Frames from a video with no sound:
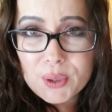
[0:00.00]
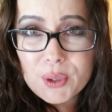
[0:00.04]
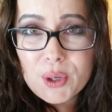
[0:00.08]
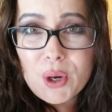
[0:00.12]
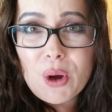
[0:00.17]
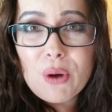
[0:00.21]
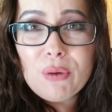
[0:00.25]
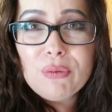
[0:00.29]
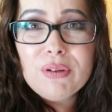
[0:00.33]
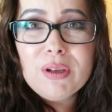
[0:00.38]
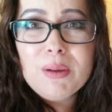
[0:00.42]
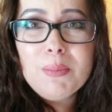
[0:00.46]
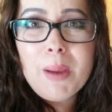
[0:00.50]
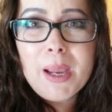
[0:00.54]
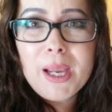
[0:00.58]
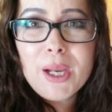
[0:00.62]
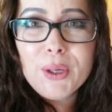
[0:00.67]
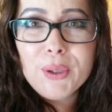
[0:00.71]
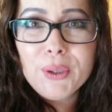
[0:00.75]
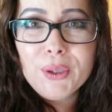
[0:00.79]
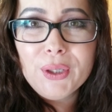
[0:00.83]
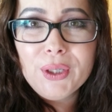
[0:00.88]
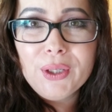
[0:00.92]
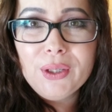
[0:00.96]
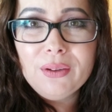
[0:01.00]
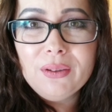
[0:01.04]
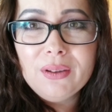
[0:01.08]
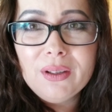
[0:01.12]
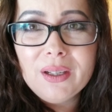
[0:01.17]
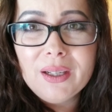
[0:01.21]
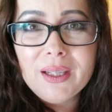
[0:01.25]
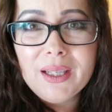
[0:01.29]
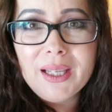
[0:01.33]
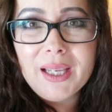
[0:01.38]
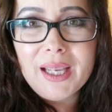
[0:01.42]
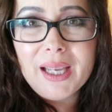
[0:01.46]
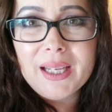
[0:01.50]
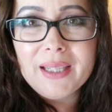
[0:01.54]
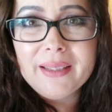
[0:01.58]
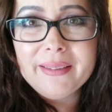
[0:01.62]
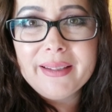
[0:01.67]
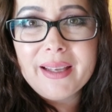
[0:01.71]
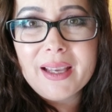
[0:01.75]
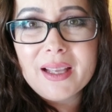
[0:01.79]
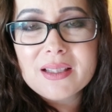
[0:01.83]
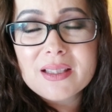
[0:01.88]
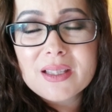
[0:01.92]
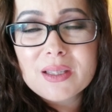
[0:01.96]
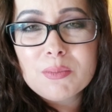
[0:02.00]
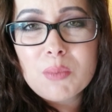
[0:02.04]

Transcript: coffee maker and get